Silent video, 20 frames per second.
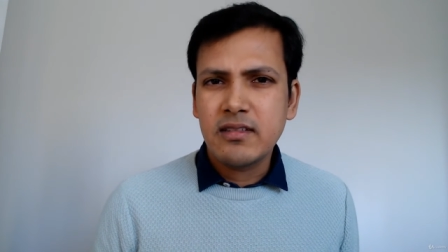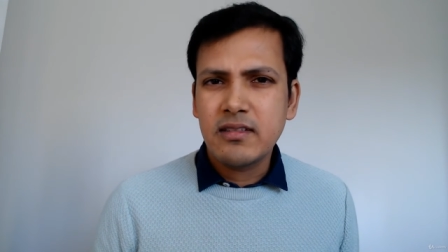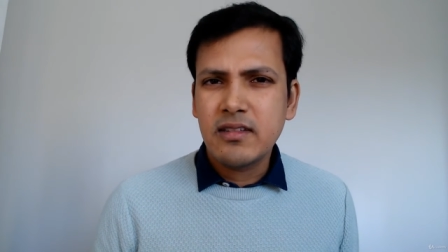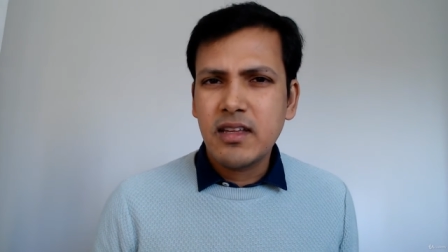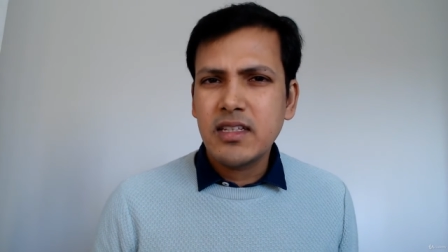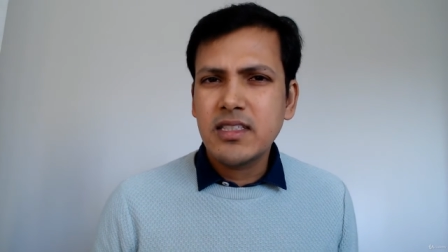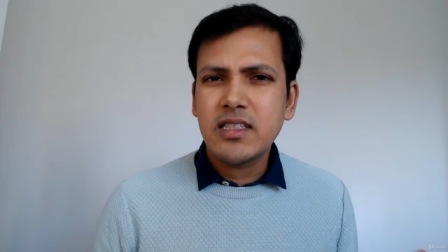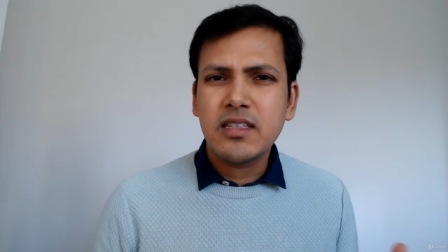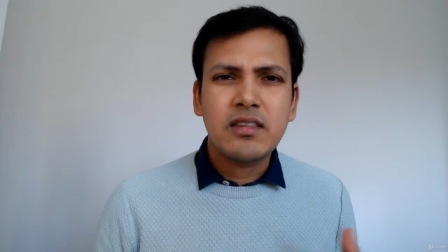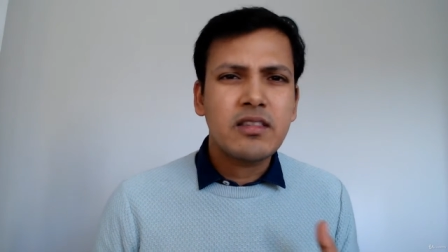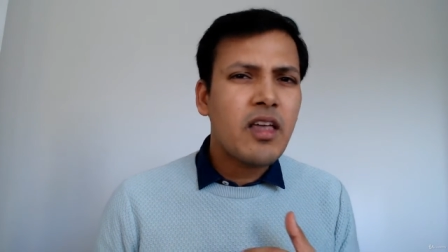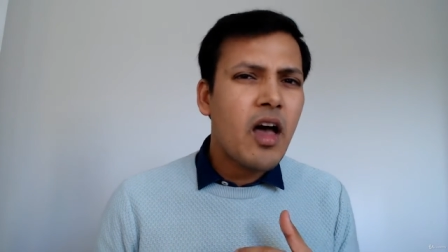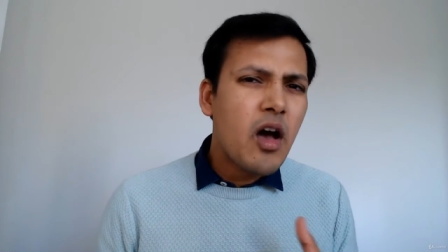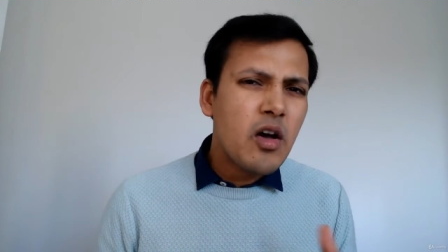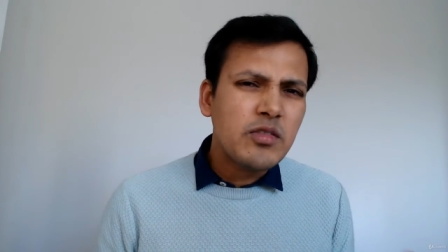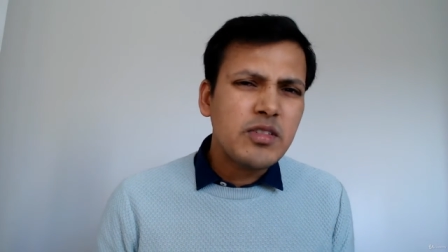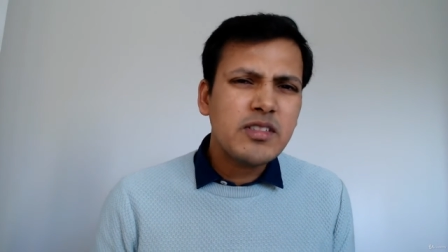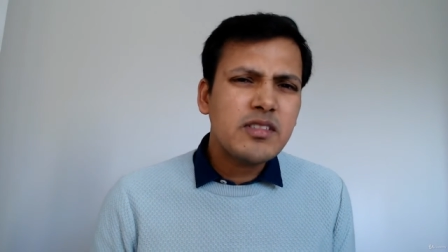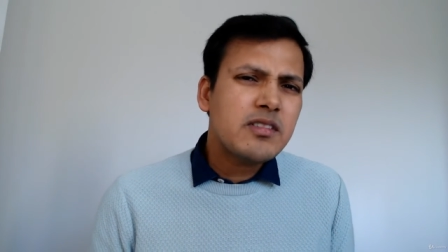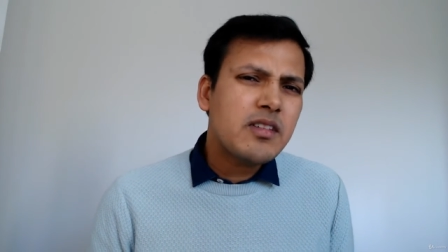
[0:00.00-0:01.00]
There is a
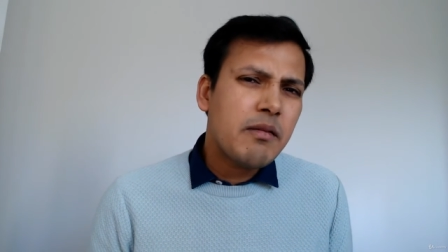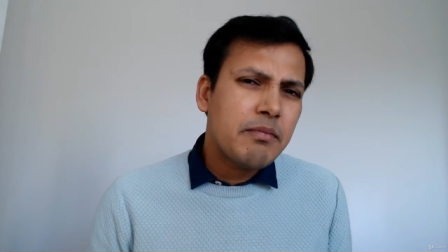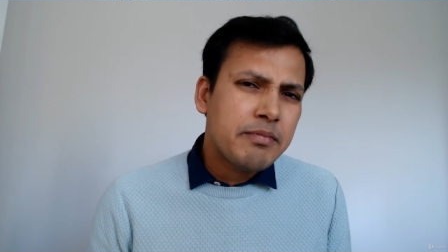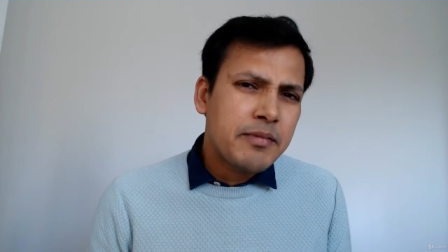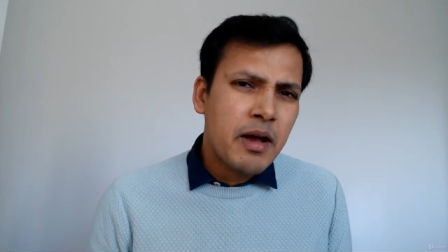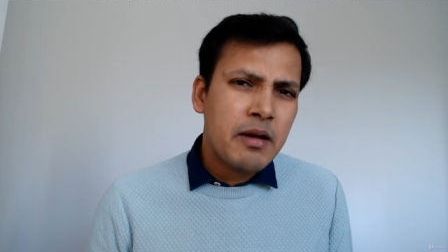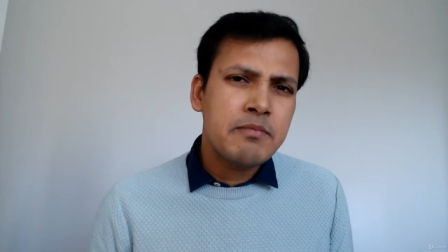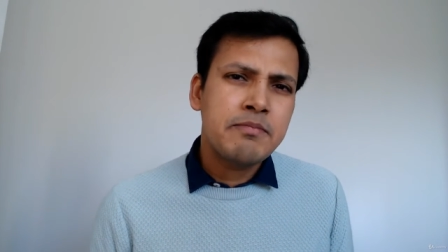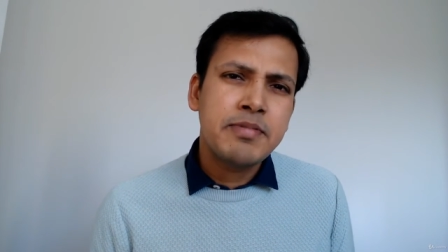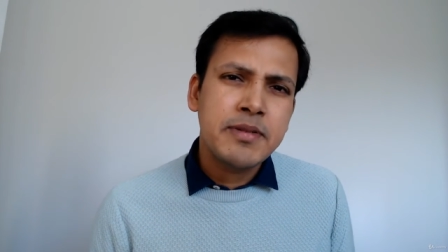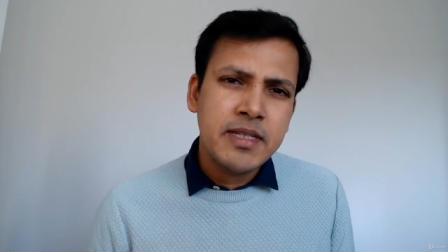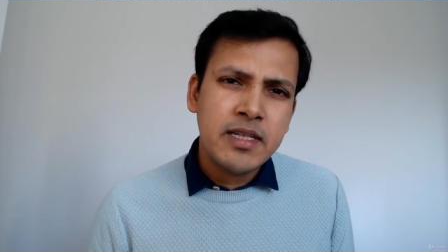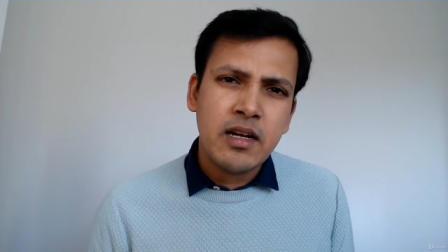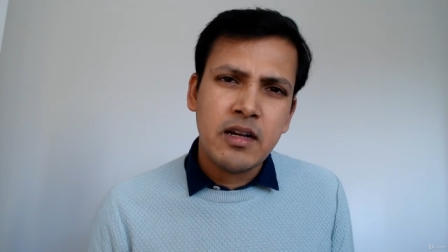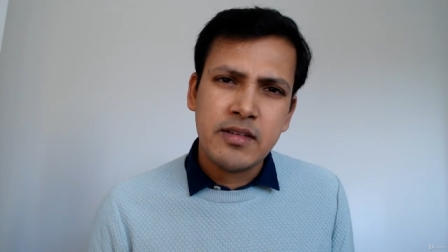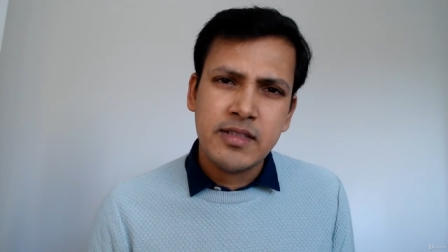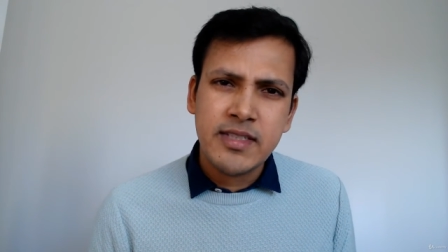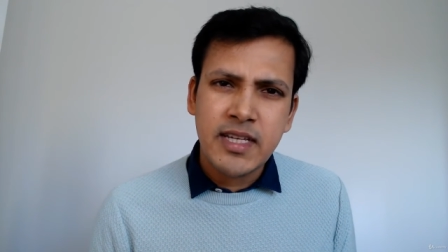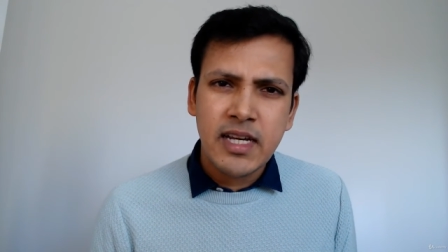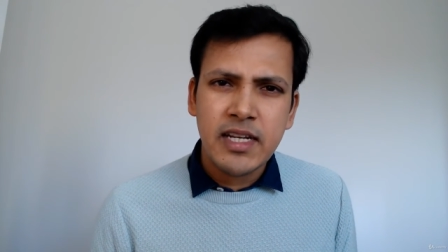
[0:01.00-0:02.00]
thousands of company
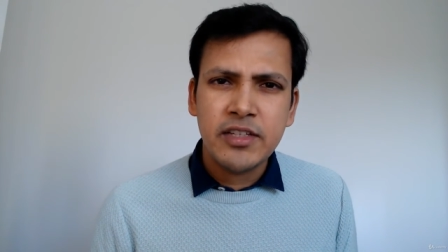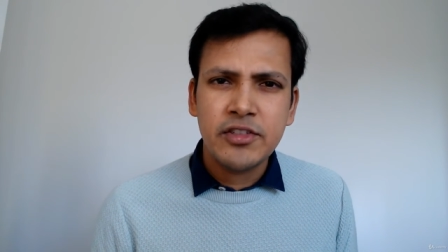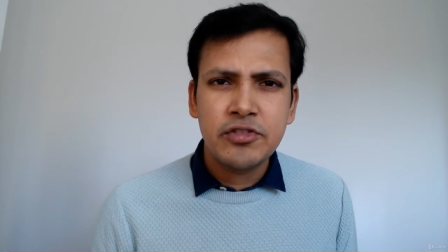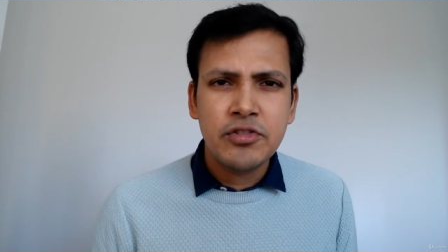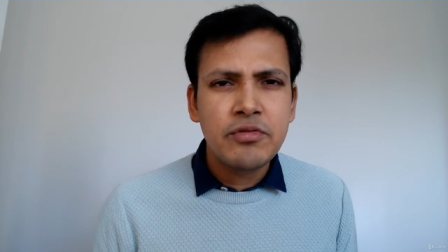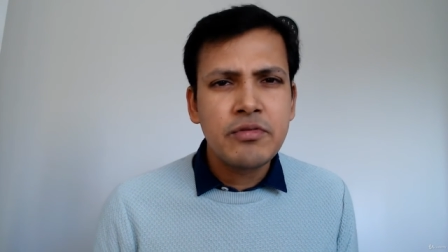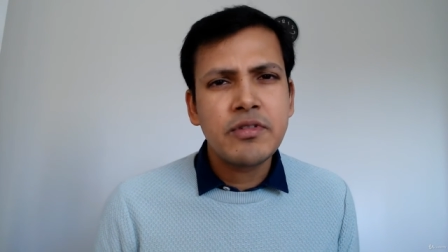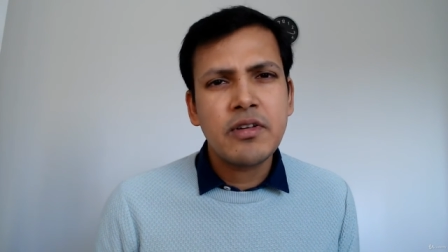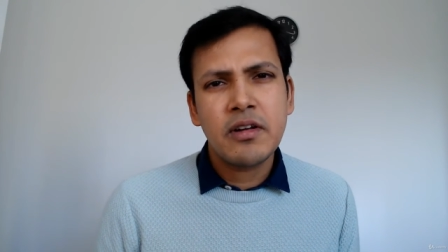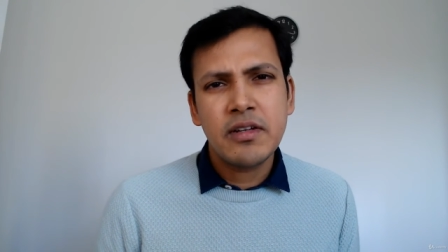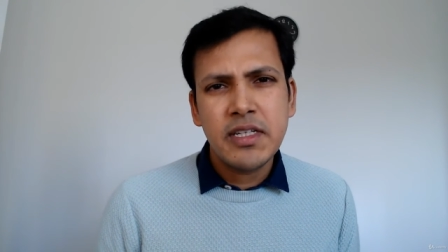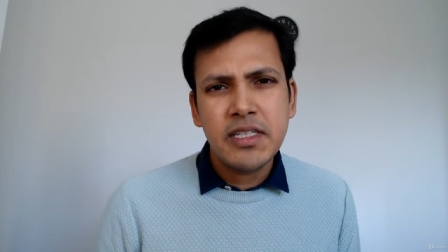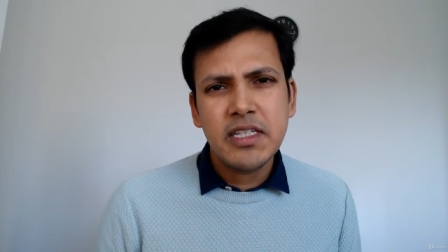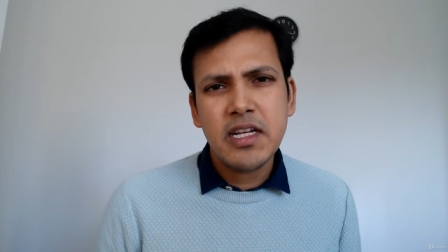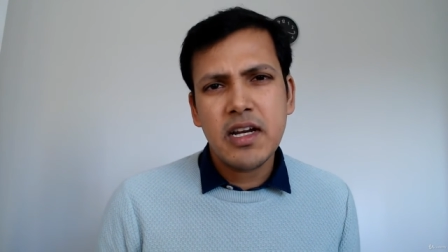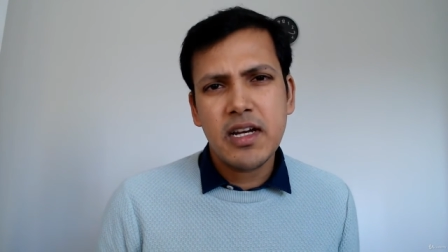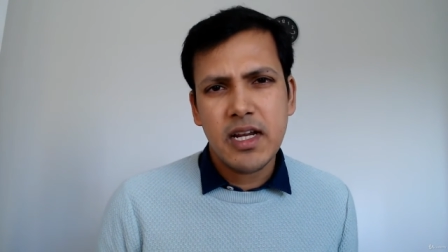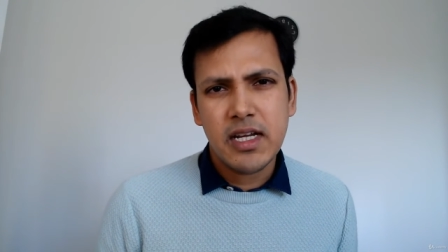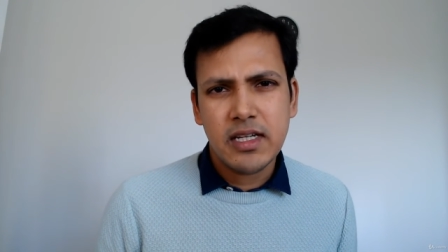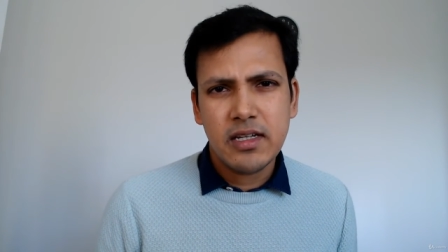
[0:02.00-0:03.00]
are selling shoes on
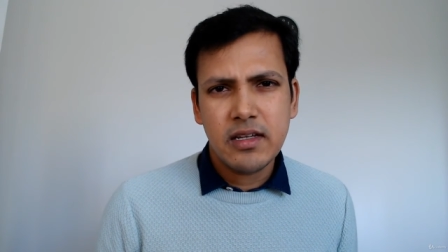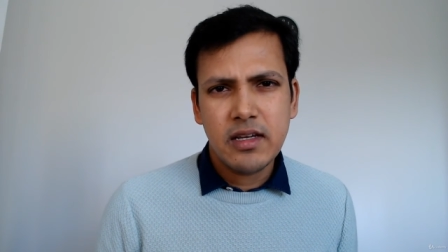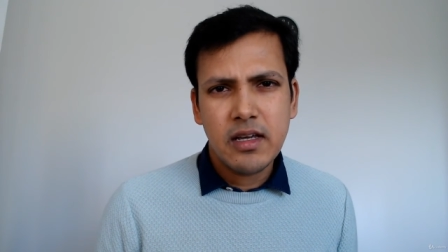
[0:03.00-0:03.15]
internet,